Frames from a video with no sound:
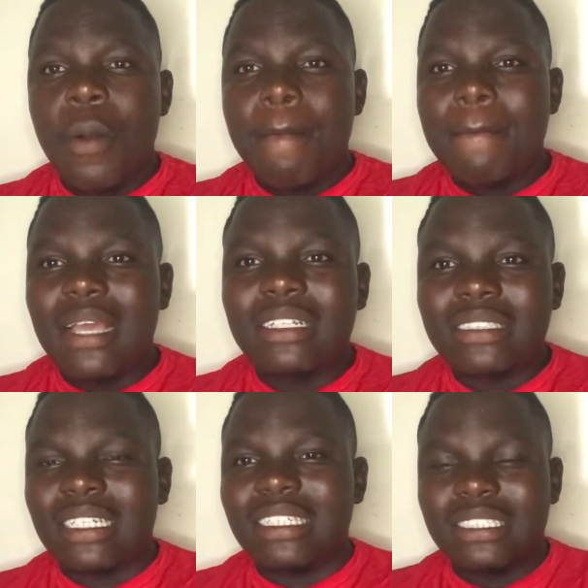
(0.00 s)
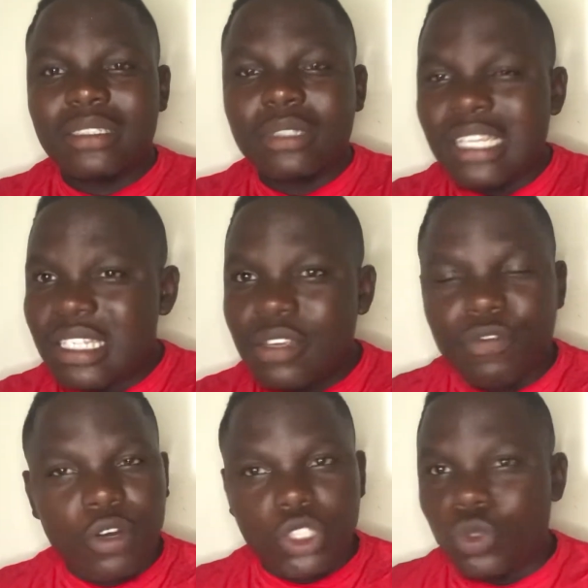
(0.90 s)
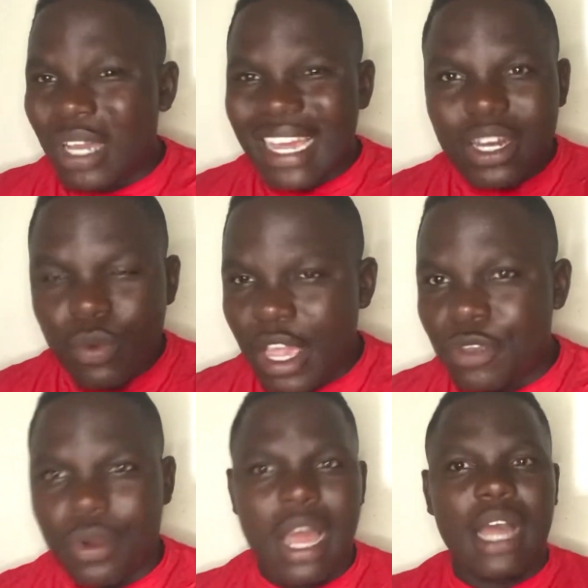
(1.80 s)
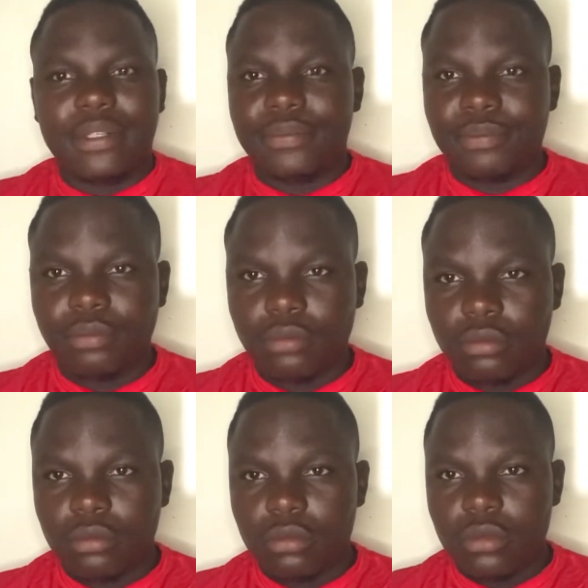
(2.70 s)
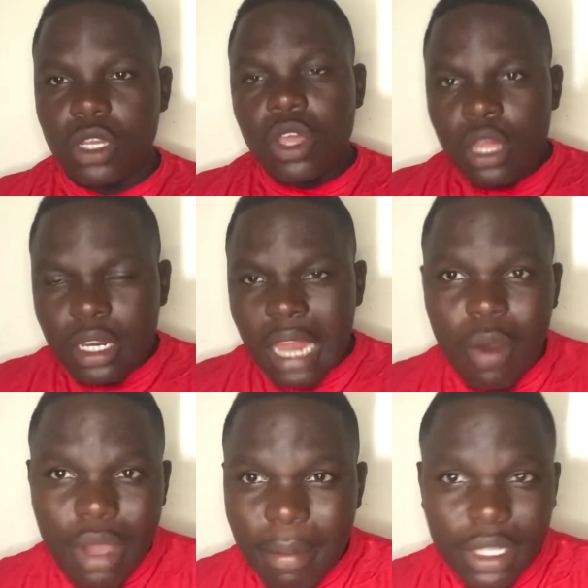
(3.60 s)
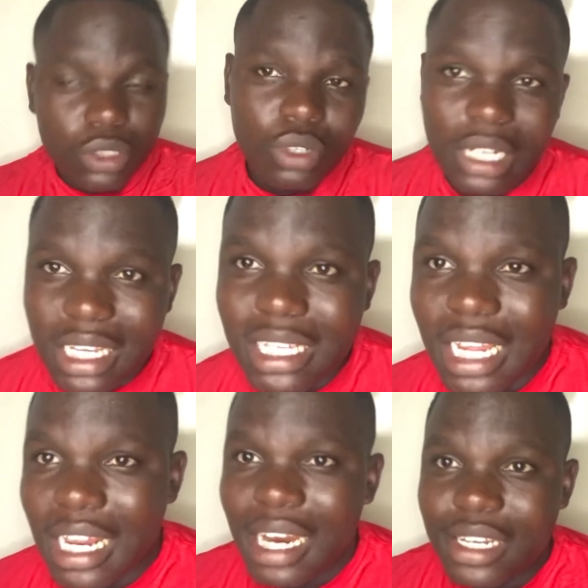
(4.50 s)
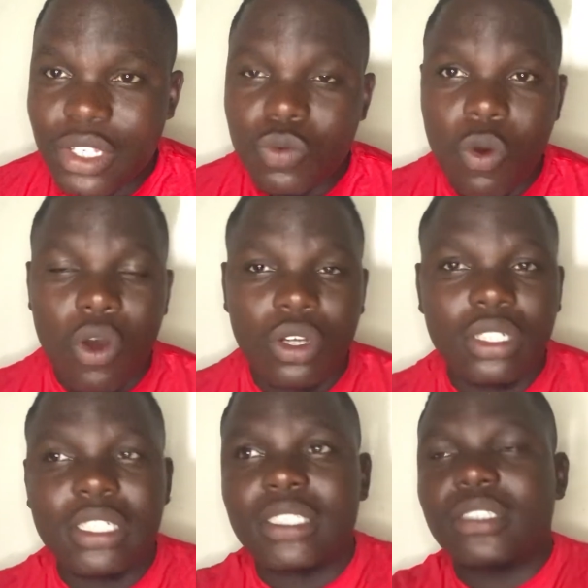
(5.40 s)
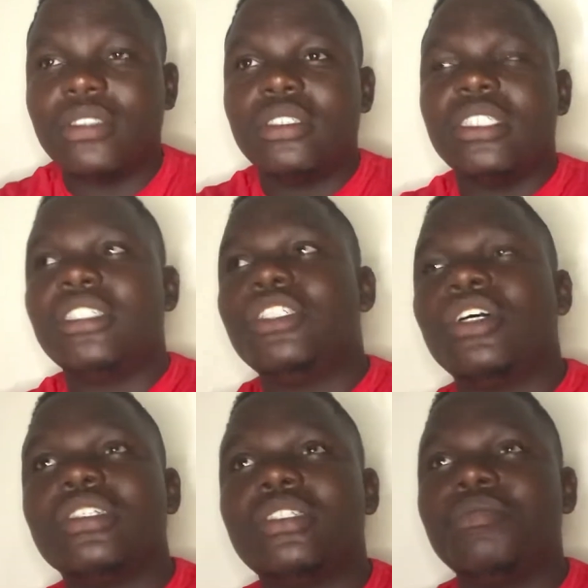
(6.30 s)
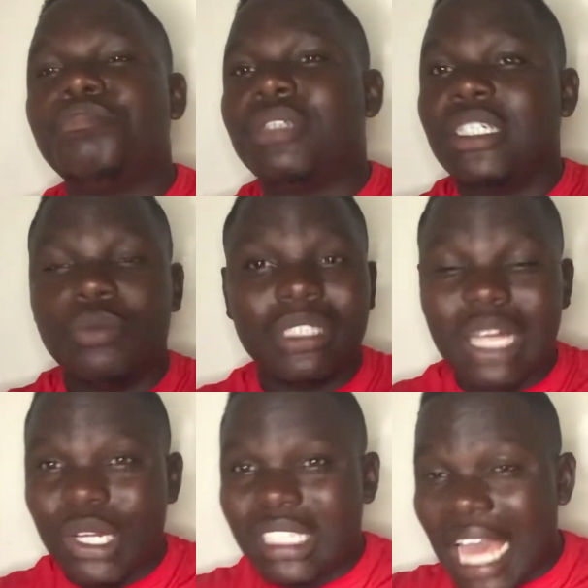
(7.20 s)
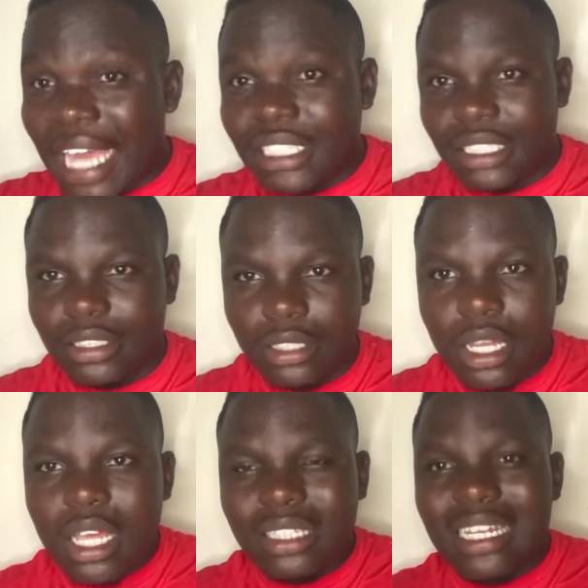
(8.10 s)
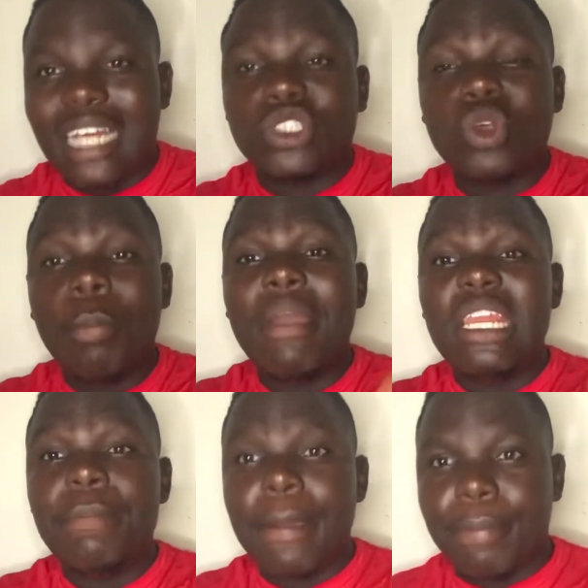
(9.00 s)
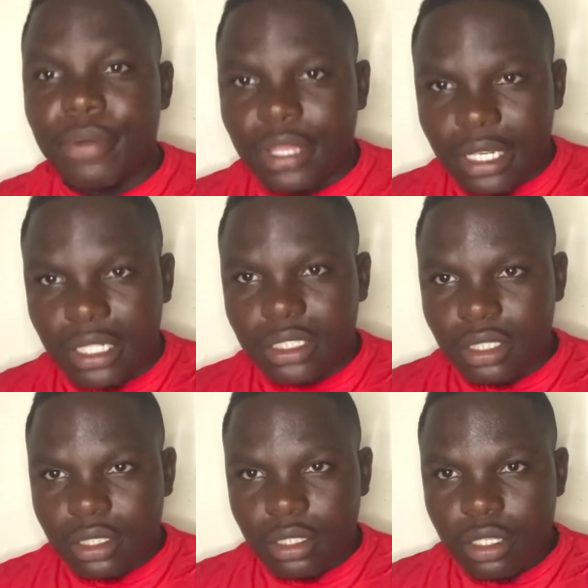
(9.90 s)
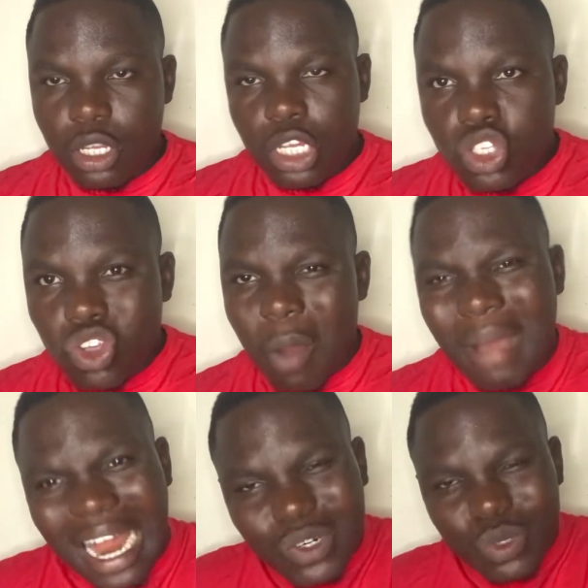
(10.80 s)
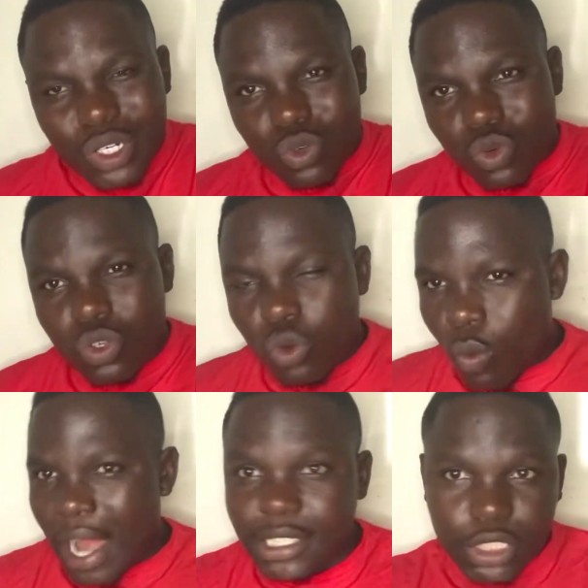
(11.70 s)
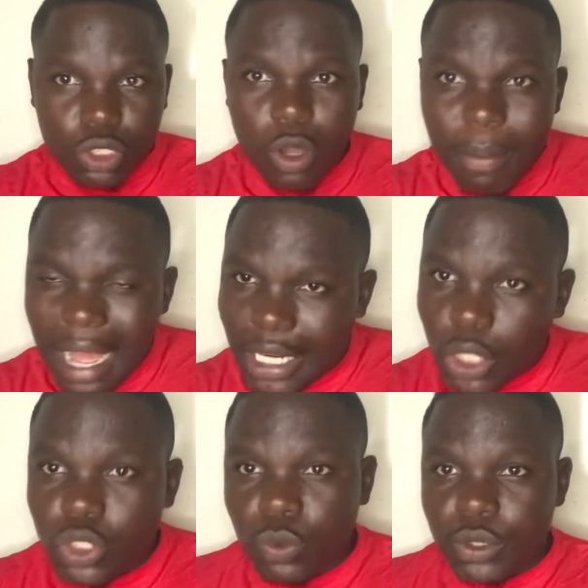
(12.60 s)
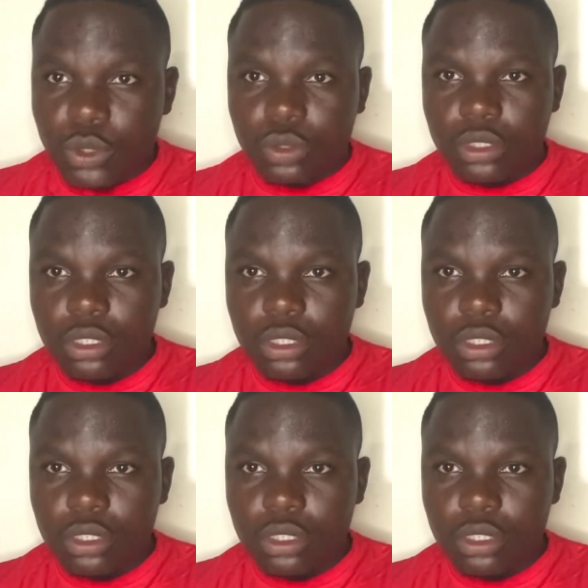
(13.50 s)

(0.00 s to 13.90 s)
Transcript: make things easy for you anywhere you are. Now, we are meant to understand that this world is just big without ending. There are so many people in it. Some are doing good while some are not doing good.